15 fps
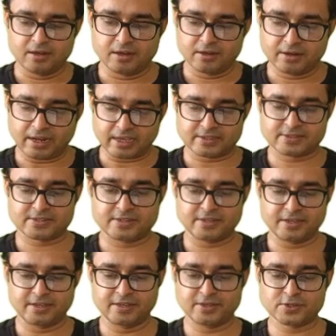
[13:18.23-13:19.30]
Next,
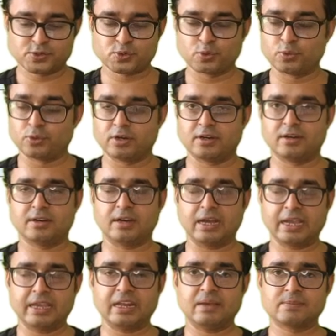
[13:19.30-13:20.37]
so
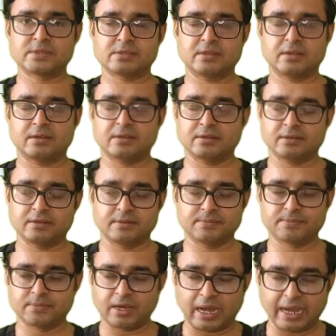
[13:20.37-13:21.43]
again I'm
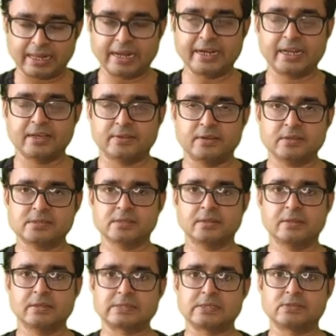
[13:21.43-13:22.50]
highlighting this.
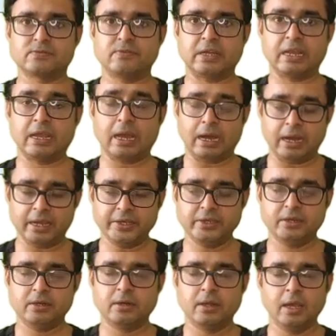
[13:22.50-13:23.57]
This is very high
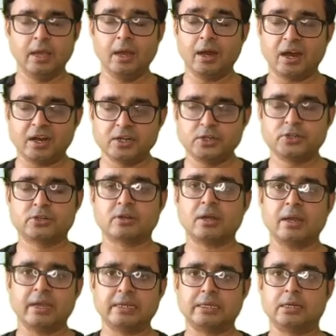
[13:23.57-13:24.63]
yield,
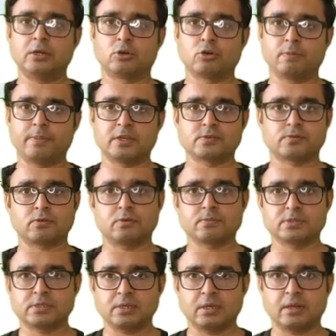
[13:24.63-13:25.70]
ultra high yield topics
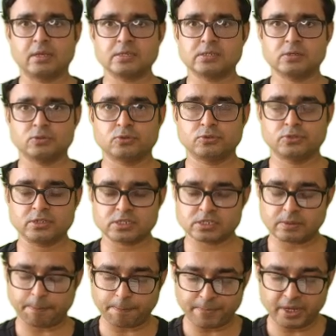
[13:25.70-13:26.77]
from CNS. So
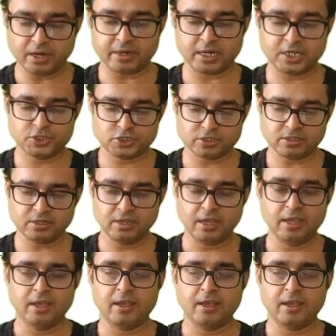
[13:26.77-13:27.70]
just pay attention.